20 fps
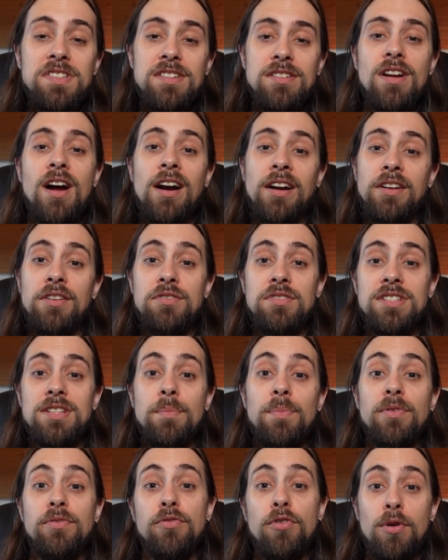scenarios, the
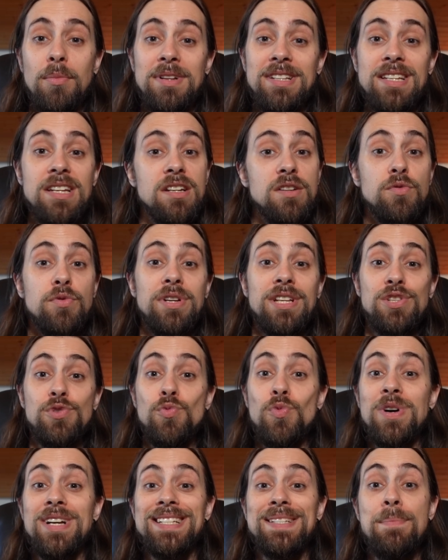performance increase
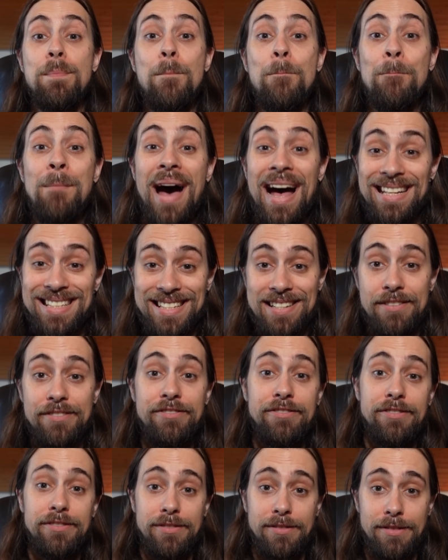was
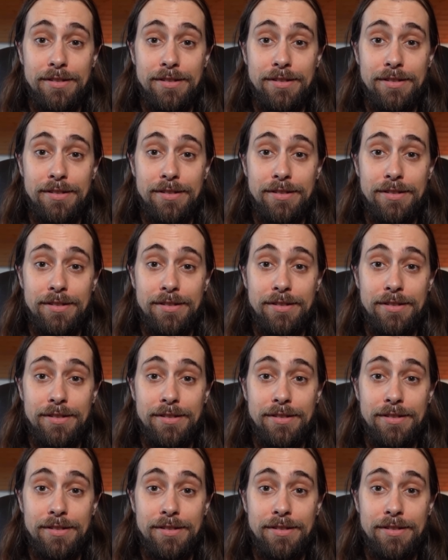massive.